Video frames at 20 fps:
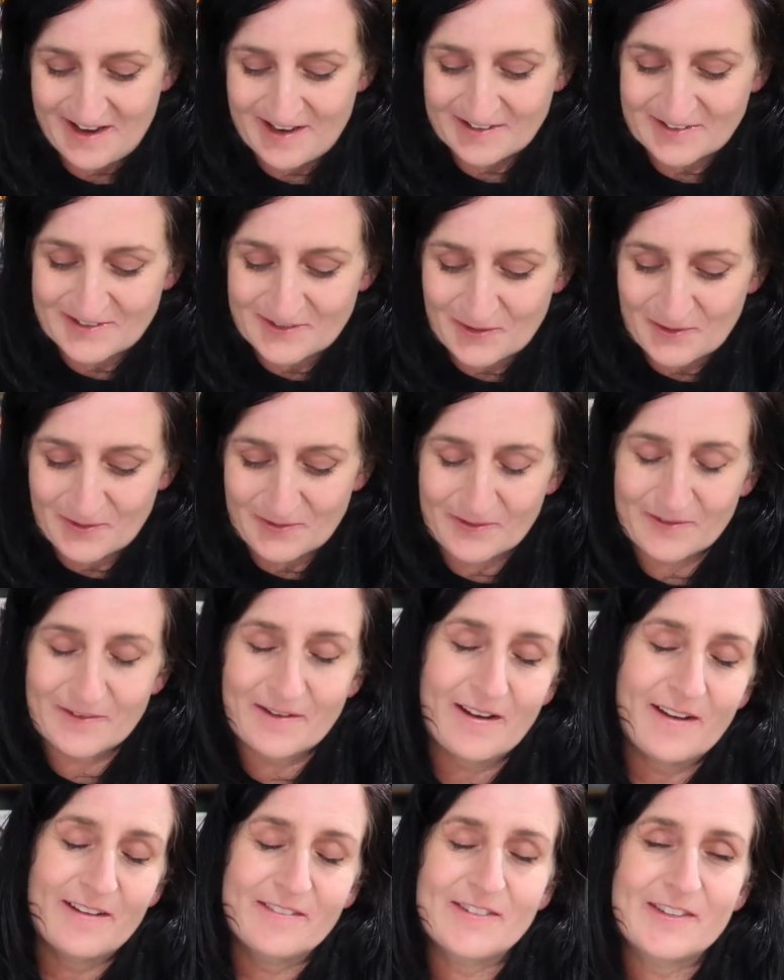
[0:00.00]
So
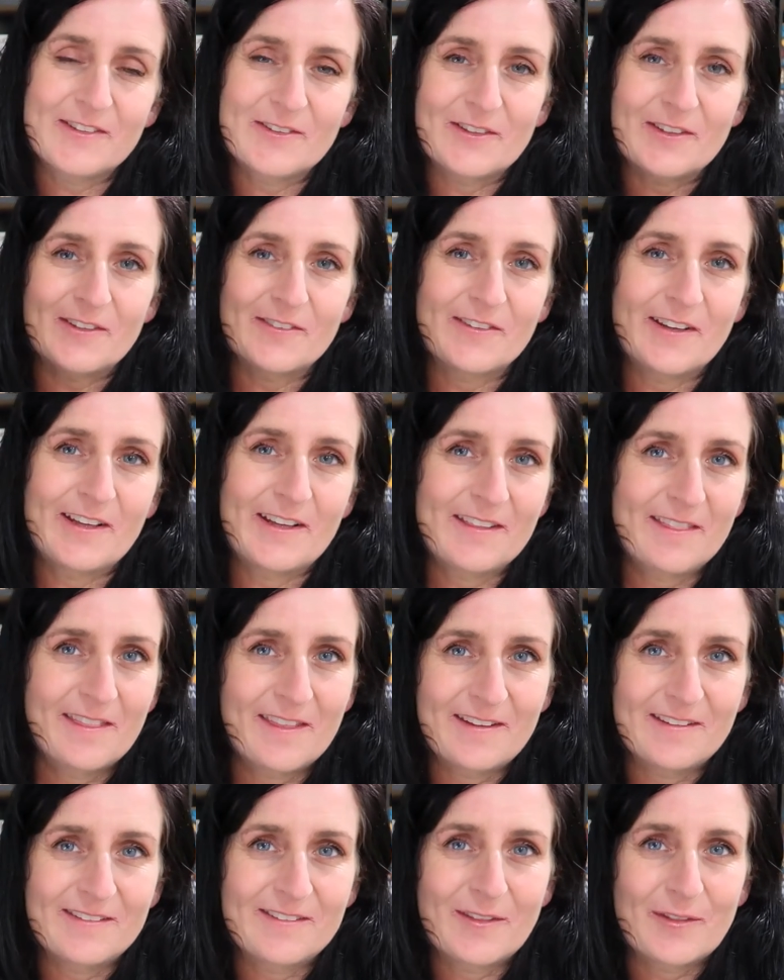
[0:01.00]
I've still got to read
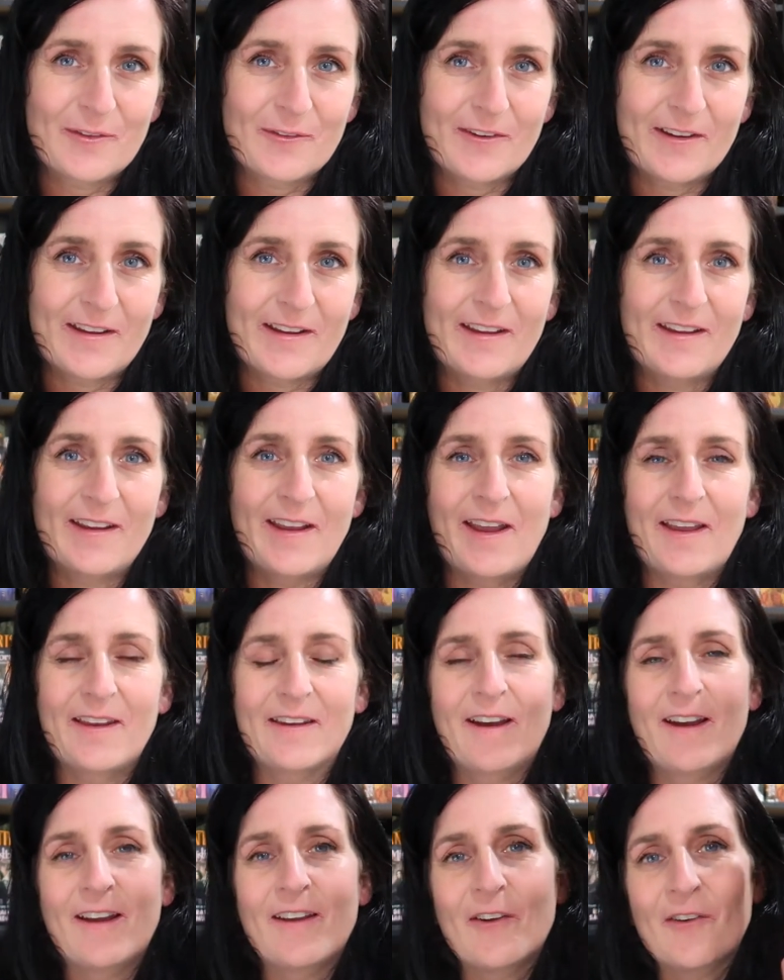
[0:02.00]
these three, and
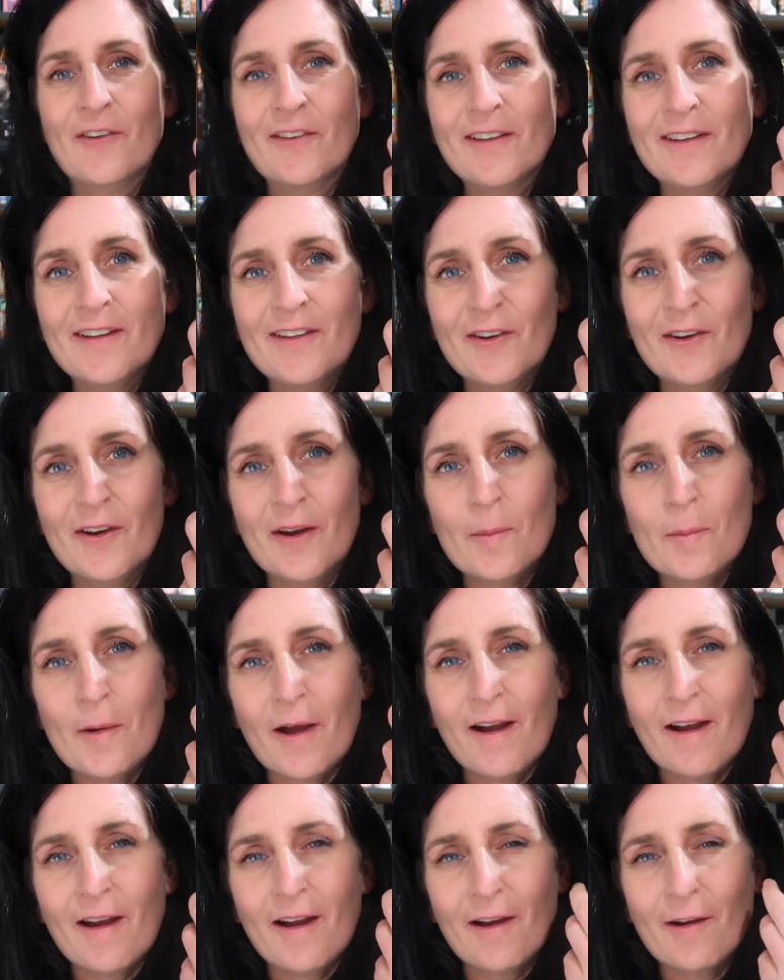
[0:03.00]
I only got
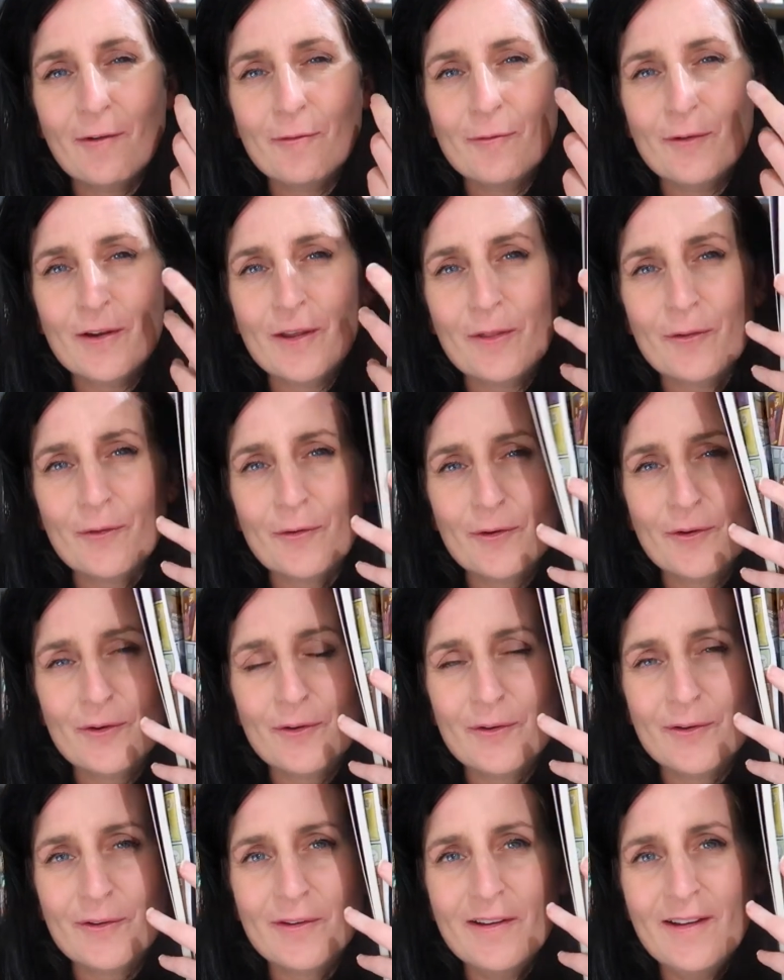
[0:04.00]
about halfway
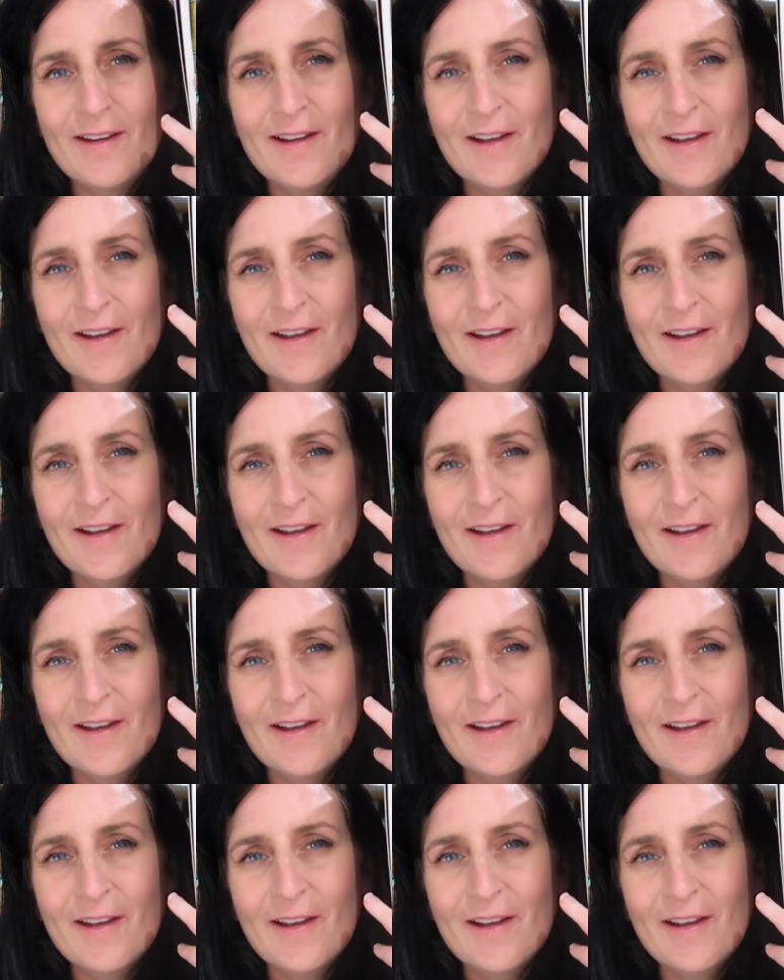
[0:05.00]
through,